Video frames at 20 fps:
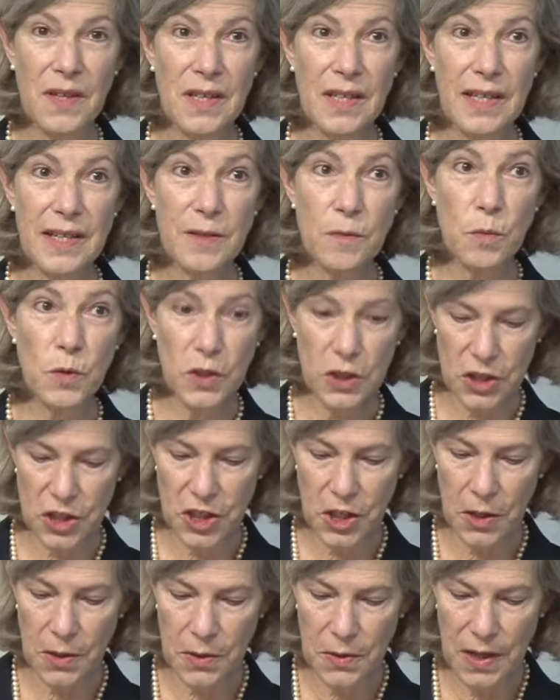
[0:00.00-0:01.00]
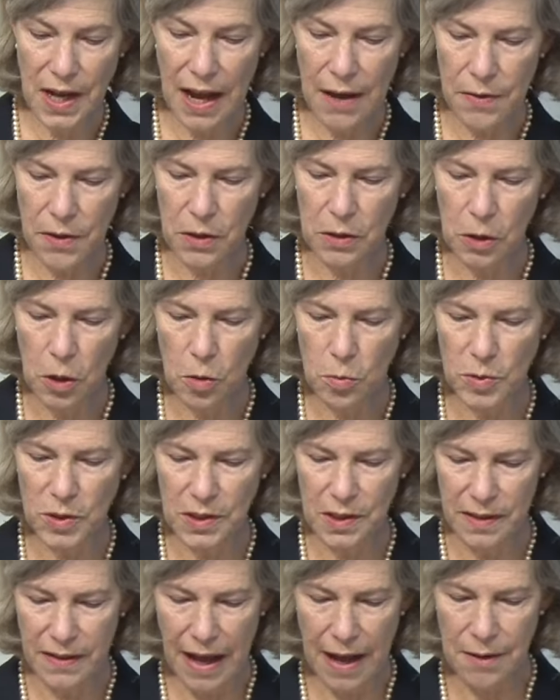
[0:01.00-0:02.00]
His work showed how
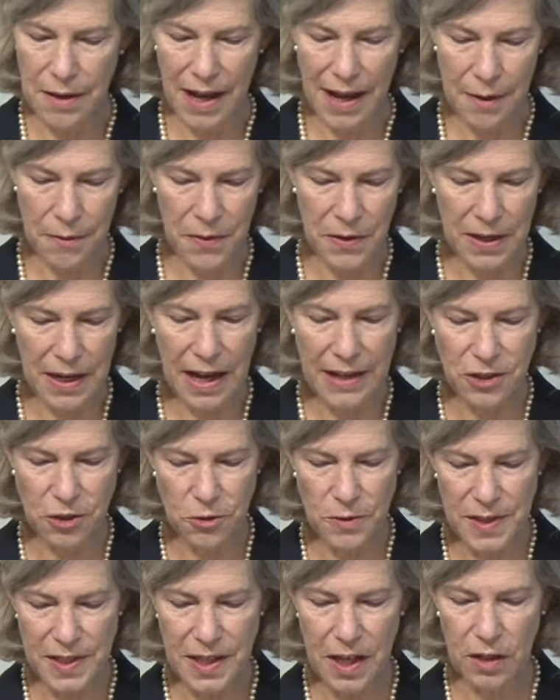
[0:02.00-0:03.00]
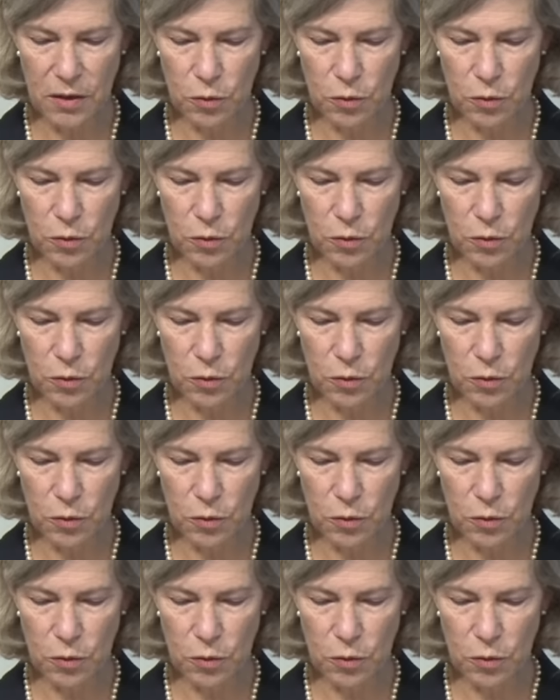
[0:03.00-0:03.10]
the country's